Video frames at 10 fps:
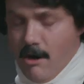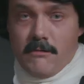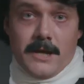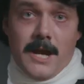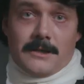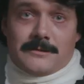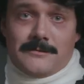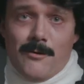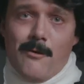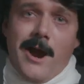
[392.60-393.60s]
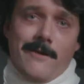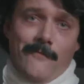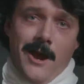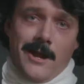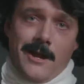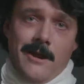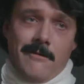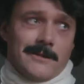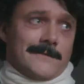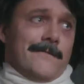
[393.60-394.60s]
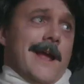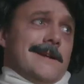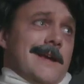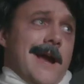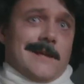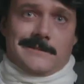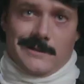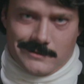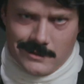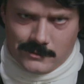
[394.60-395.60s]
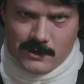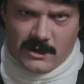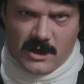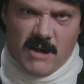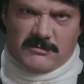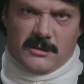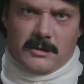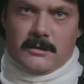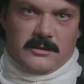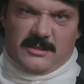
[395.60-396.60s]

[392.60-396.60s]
Oh, yes. The Wi Fi here is fantastic since we're closer to the